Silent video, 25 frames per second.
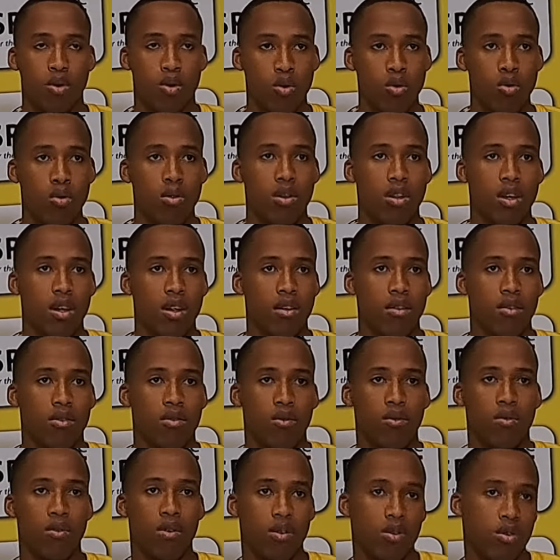good and
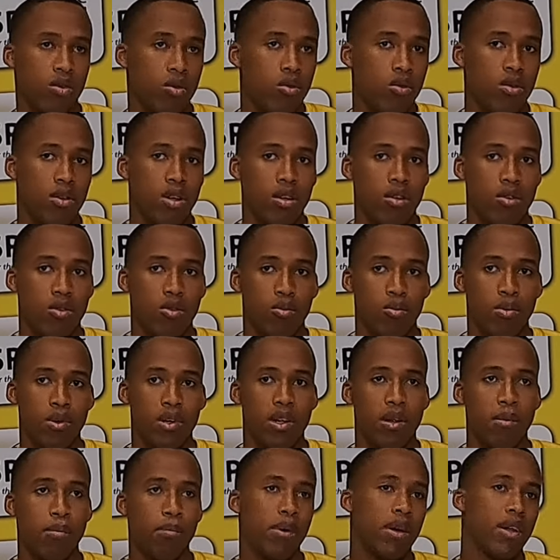to feel good and to
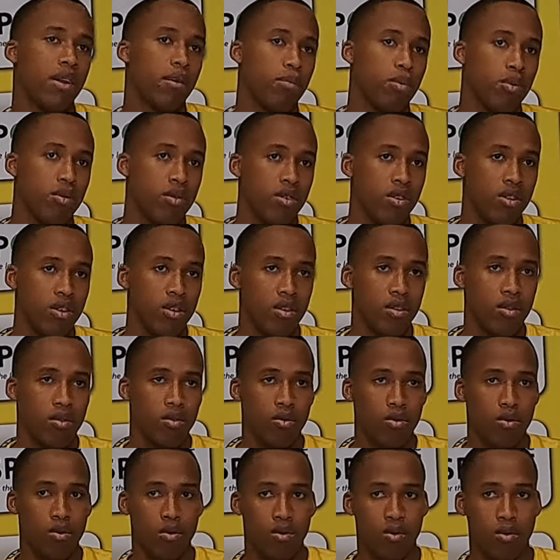be in a better position
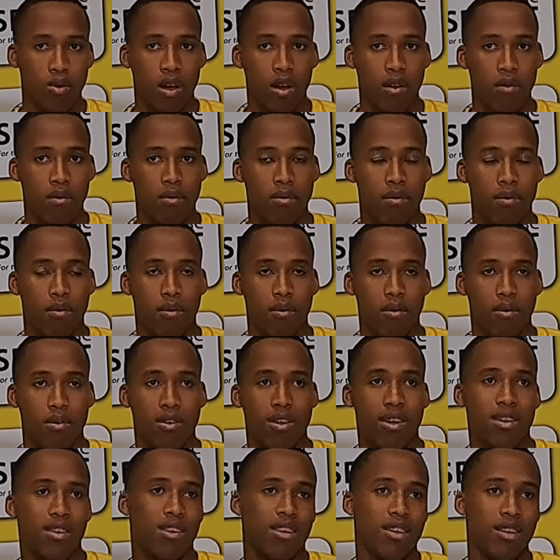to, to have
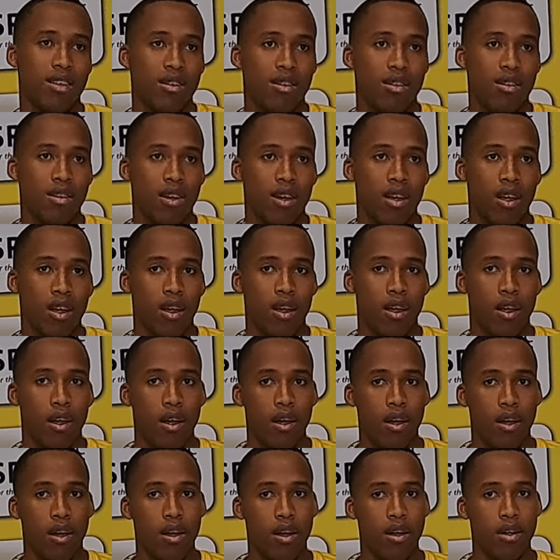success.
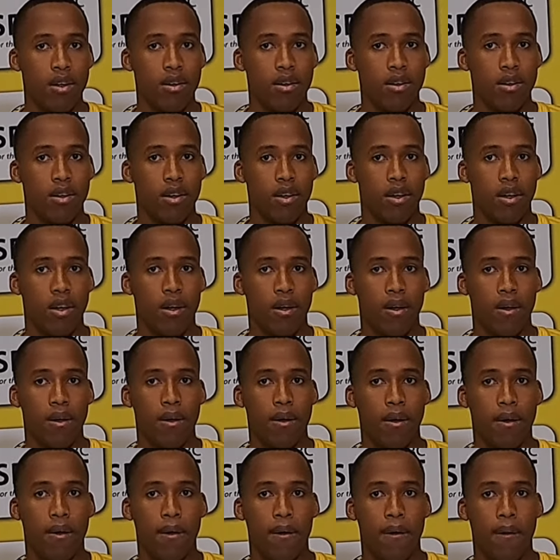And
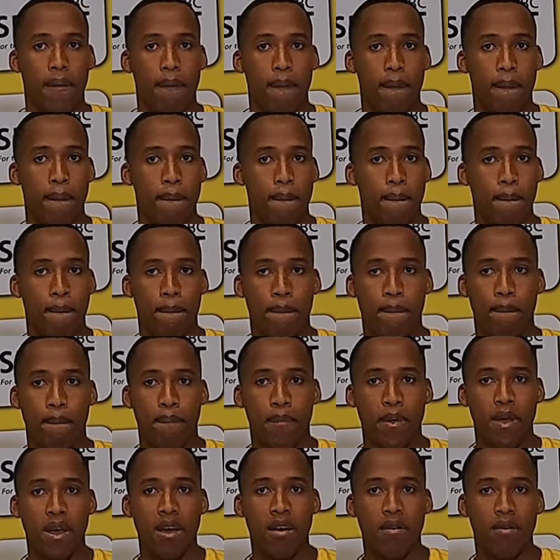uh,
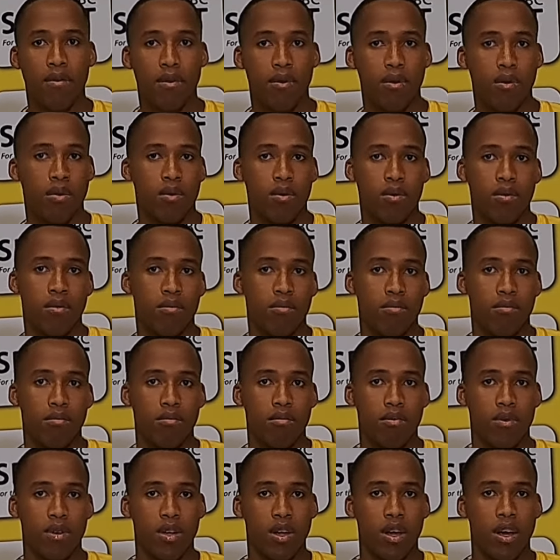yeah, for
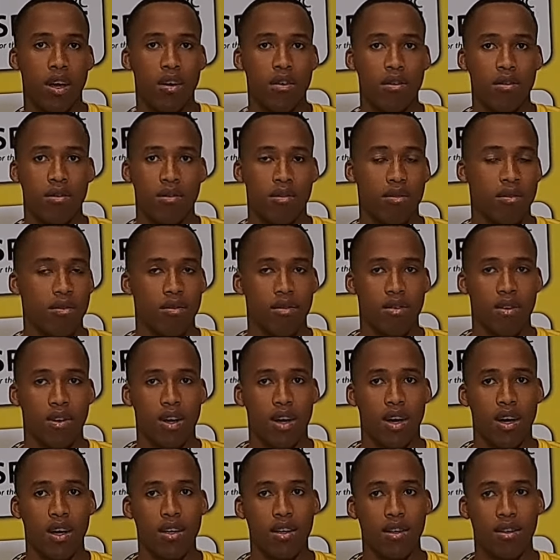the young
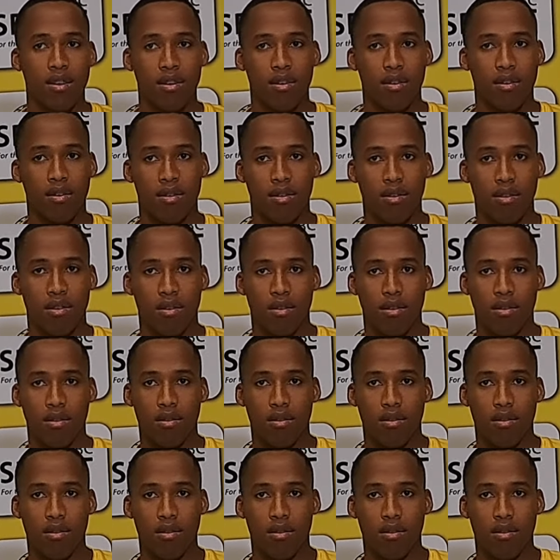guys, is